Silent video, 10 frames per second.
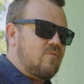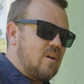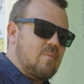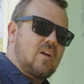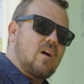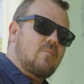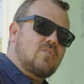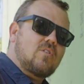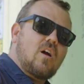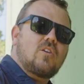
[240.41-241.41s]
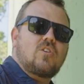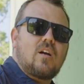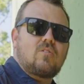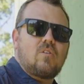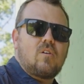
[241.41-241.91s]
framing
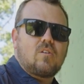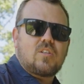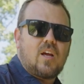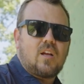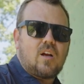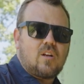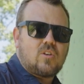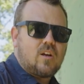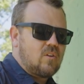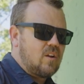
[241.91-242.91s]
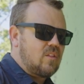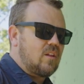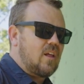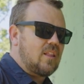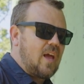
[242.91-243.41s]
contractor or siding contractor or
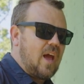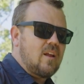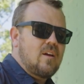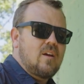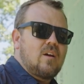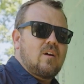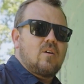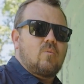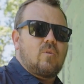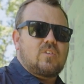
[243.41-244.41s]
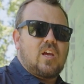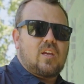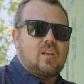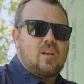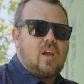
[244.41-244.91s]
anything like that. We've
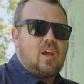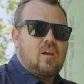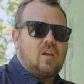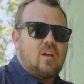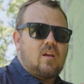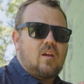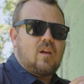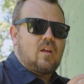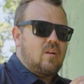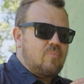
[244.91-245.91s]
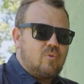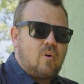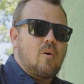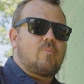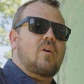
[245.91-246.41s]
taken a an
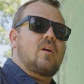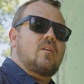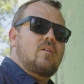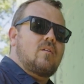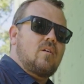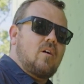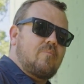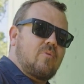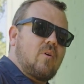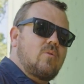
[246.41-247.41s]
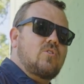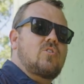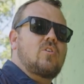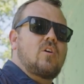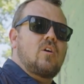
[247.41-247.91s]
appropriate
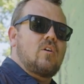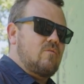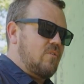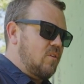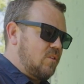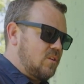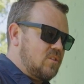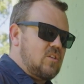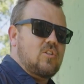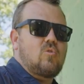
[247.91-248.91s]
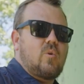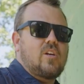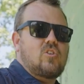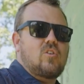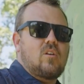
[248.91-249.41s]
approach for the
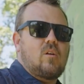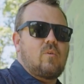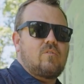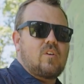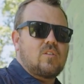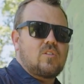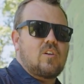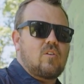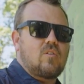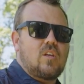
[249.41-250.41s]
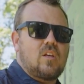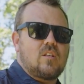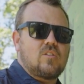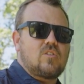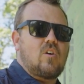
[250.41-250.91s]
situation and we've considered the
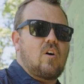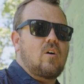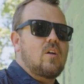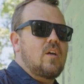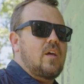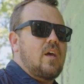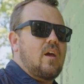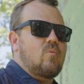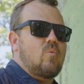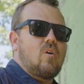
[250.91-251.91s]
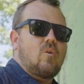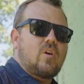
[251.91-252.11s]
install and we're